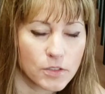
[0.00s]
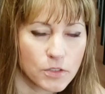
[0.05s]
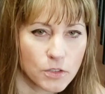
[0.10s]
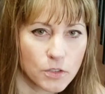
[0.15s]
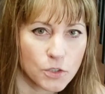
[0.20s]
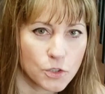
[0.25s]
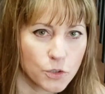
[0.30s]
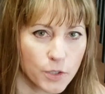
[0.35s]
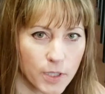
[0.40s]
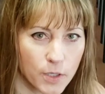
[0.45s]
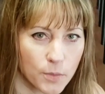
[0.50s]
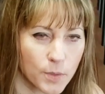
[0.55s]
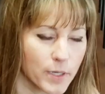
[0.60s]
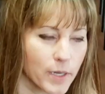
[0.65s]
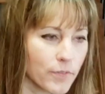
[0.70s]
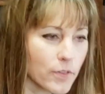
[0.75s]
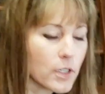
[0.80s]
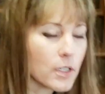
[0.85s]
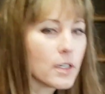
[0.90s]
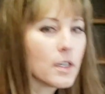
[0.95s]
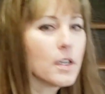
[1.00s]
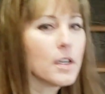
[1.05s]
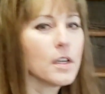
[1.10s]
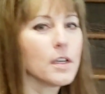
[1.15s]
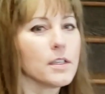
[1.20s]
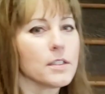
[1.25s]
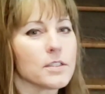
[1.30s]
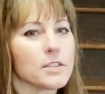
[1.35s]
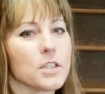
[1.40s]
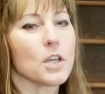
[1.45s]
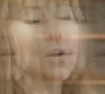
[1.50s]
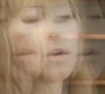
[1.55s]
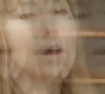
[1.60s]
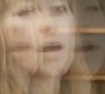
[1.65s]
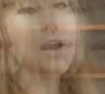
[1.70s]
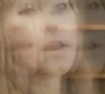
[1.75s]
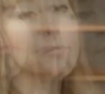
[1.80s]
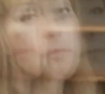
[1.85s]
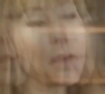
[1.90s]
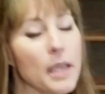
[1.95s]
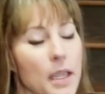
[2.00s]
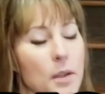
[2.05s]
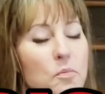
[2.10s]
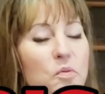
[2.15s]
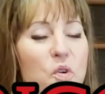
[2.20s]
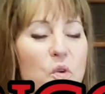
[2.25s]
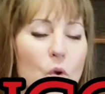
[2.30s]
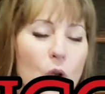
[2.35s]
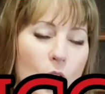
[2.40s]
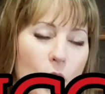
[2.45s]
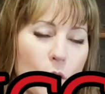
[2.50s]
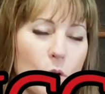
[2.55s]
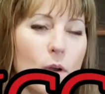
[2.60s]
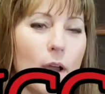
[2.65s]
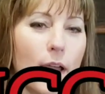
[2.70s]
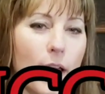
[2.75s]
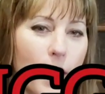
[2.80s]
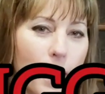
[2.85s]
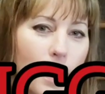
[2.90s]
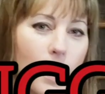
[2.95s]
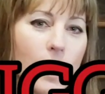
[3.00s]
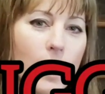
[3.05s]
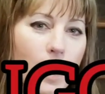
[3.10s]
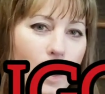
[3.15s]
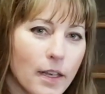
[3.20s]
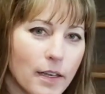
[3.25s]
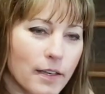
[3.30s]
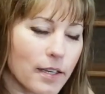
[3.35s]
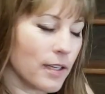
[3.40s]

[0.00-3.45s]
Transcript: surgery or whatever. So I'm a pro at it.